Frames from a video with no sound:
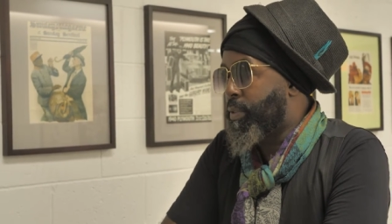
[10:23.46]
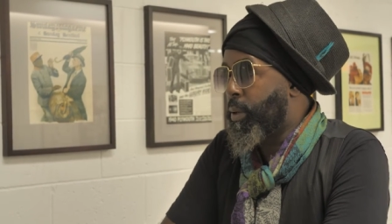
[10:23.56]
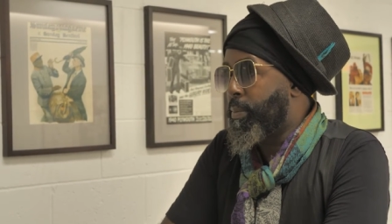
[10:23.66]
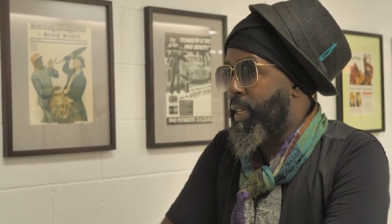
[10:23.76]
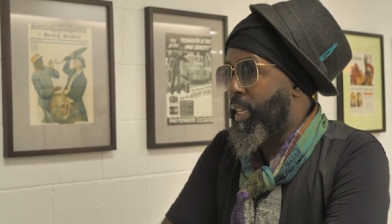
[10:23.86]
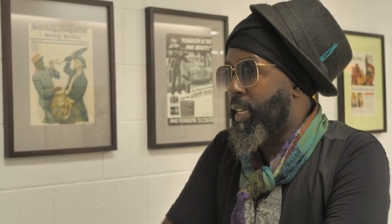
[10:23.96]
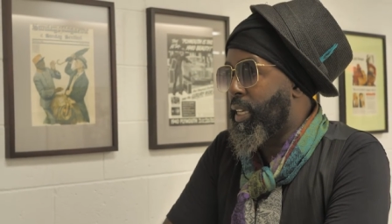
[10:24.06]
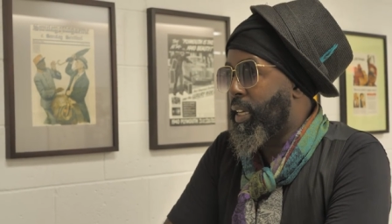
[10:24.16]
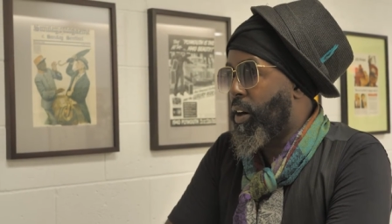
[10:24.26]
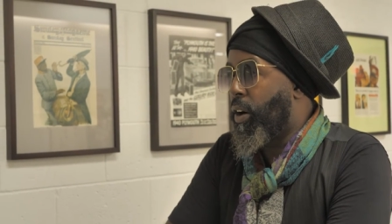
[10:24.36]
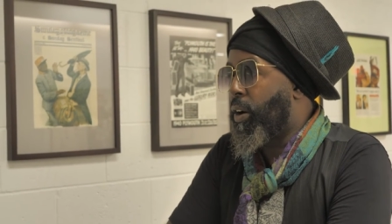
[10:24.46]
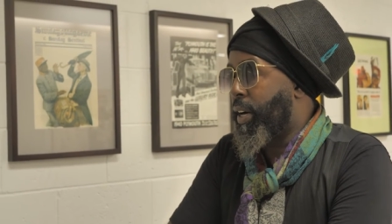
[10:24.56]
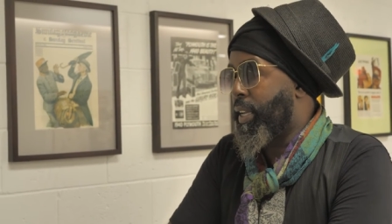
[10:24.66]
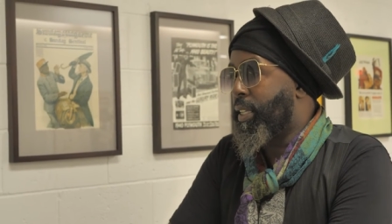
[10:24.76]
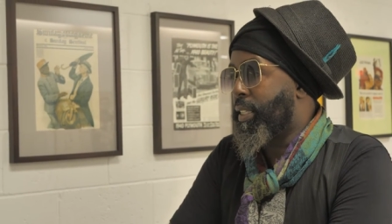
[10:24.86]
too many
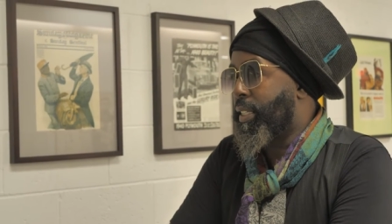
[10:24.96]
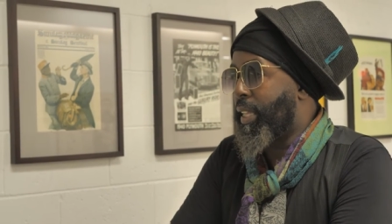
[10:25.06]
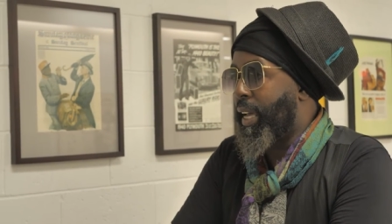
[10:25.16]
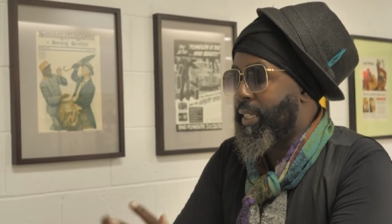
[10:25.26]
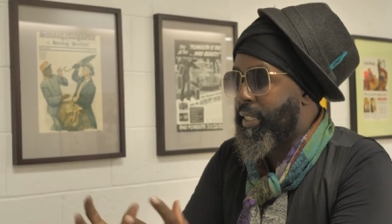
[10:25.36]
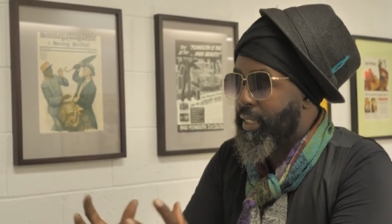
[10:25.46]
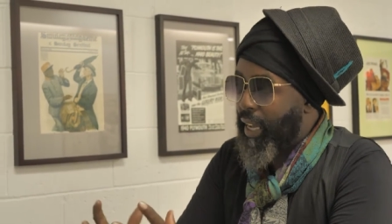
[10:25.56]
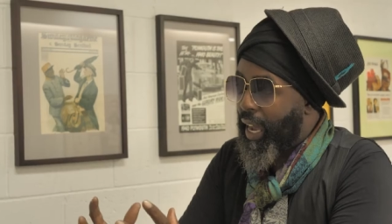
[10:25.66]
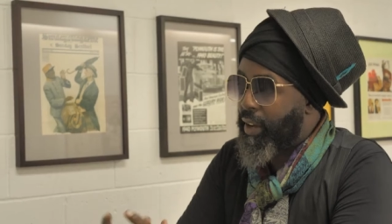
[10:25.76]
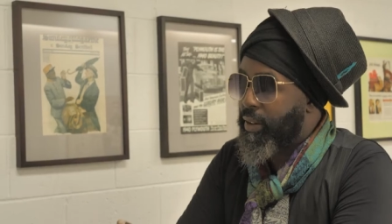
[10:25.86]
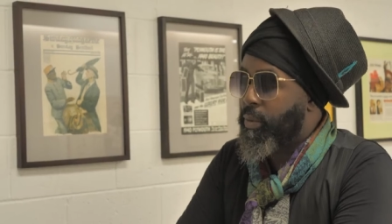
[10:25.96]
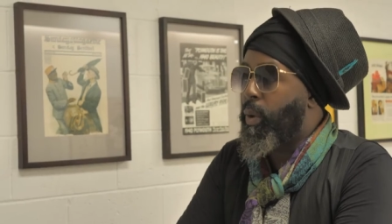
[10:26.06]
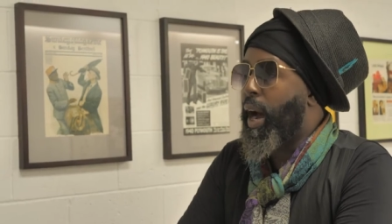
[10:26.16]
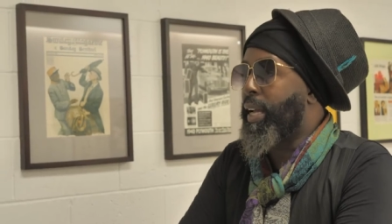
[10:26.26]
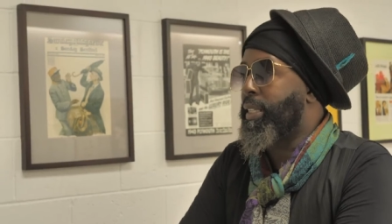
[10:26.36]
artists that's out of
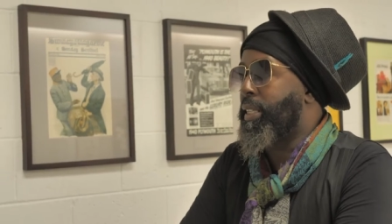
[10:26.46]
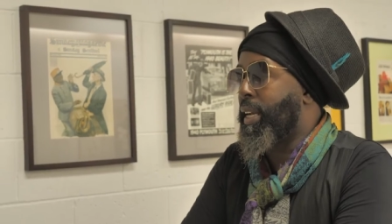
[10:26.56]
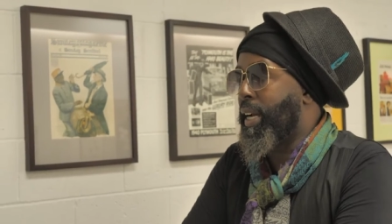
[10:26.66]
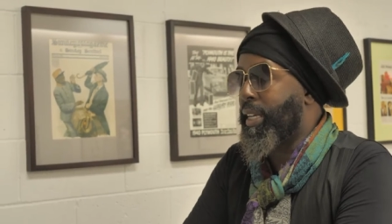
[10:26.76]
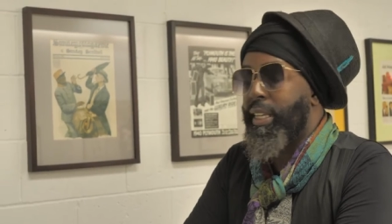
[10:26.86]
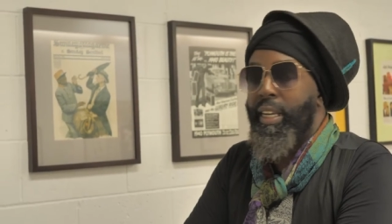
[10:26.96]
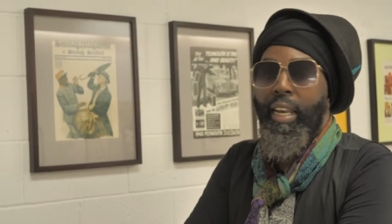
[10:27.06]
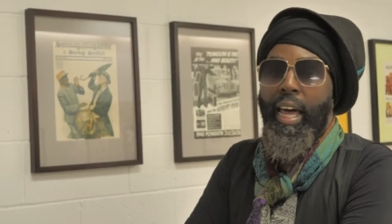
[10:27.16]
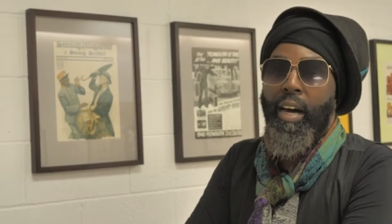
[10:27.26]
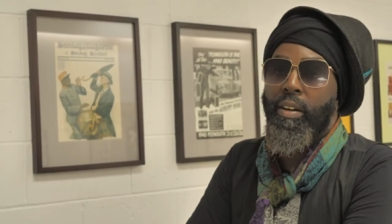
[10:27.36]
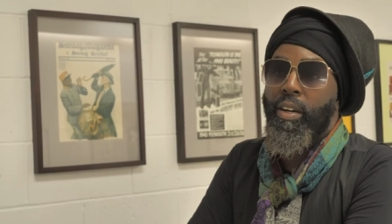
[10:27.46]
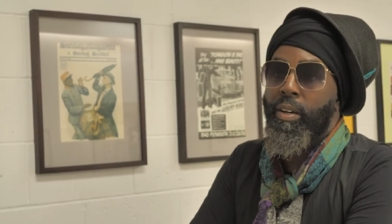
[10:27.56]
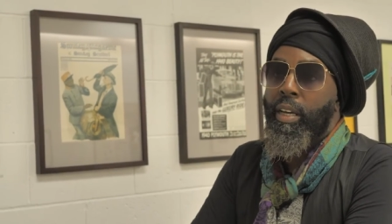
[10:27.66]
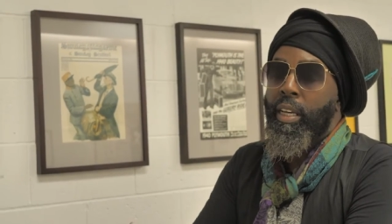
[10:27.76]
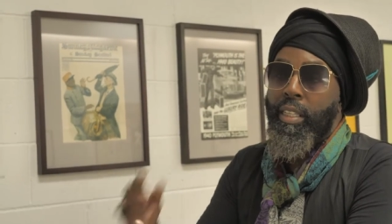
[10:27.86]
Watts that I can allow
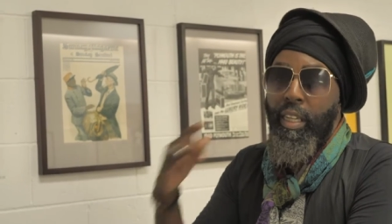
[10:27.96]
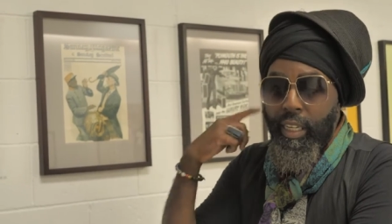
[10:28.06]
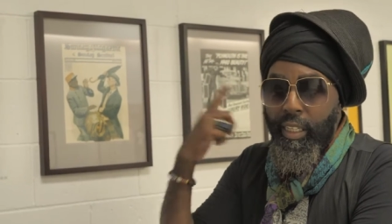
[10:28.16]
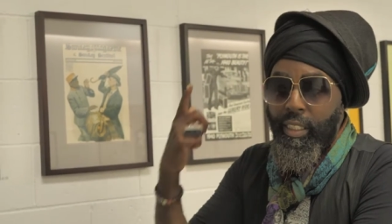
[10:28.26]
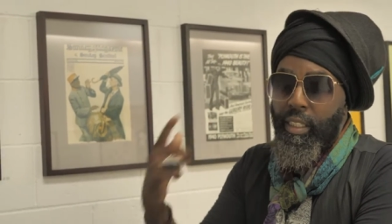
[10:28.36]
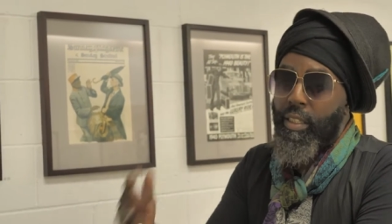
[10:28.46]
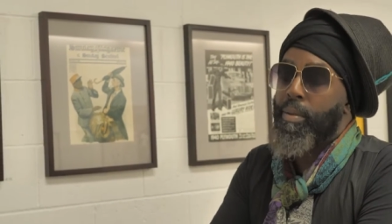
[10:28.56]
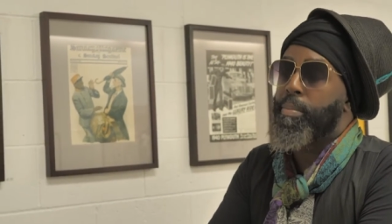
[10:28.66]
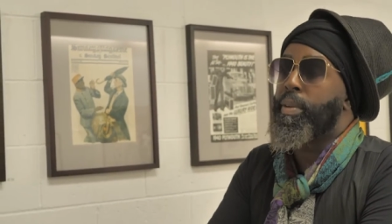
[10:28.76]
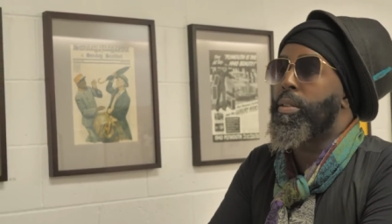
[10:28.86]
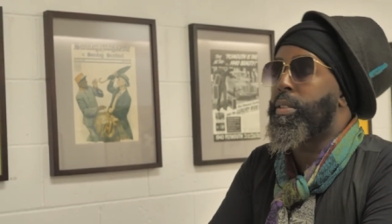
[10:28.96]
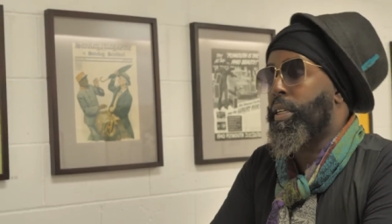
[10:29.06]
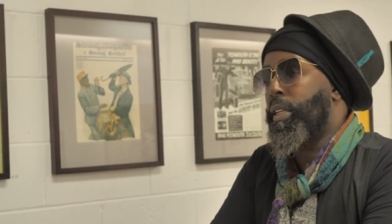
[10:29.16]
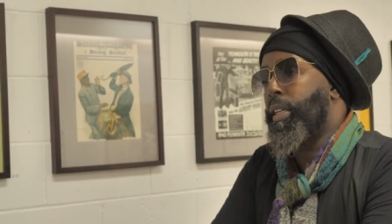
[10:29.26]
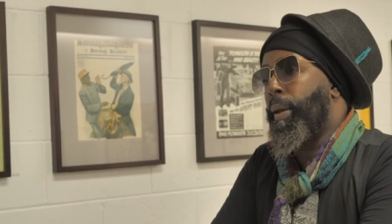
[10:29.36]
her to listen to
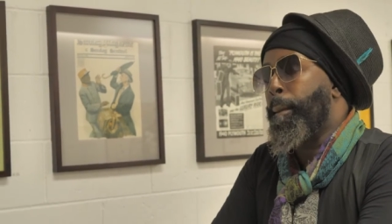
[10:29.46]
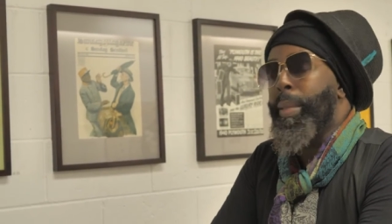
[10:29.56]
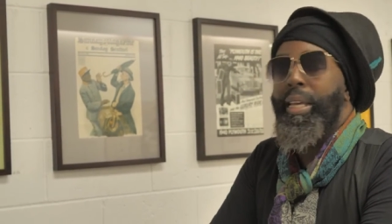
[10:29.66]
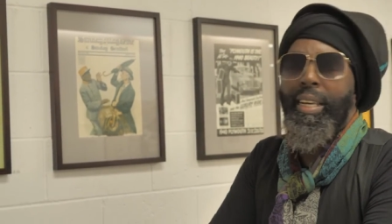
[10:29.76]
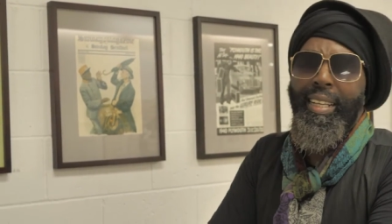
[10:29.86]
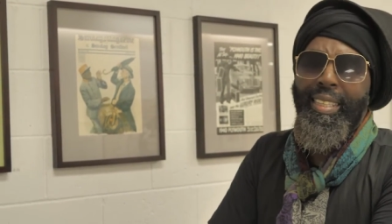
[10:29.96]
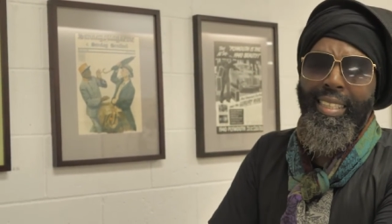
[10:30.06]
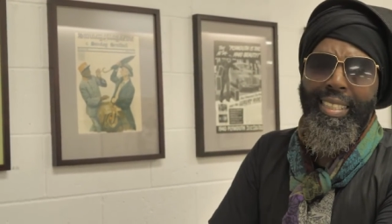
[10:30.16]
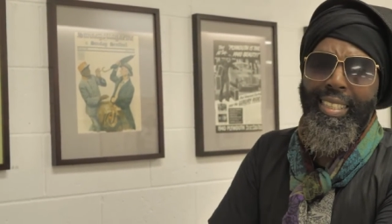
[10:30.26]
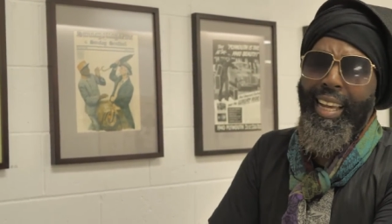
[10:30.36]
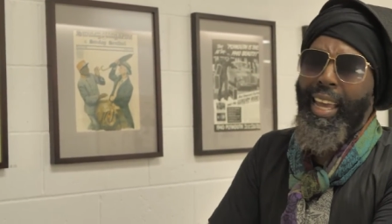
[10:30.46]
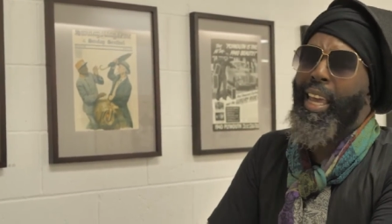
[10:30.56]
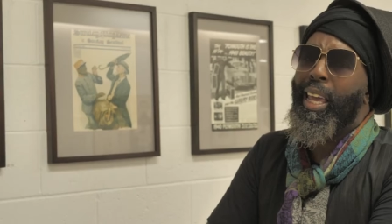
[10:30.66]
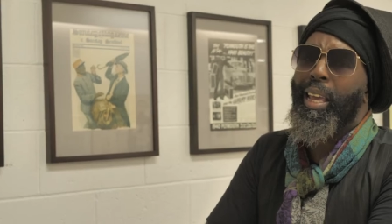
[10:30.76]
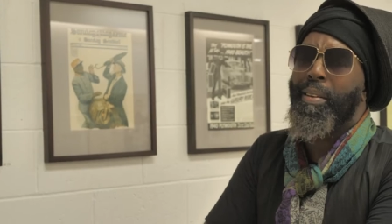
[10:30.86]
musically. And that's a
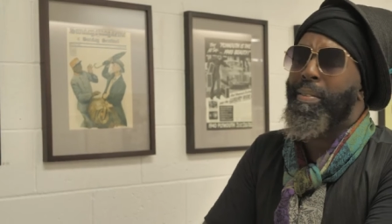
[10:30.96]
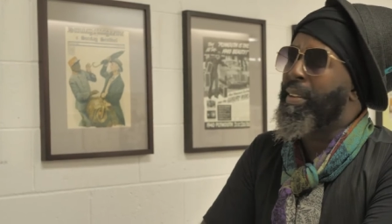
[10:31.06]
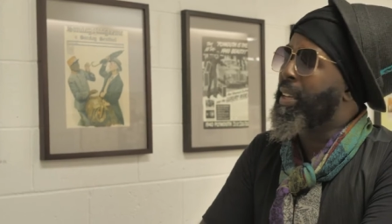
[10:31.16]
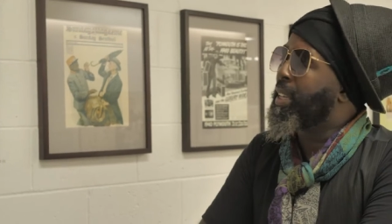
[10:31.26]
shame.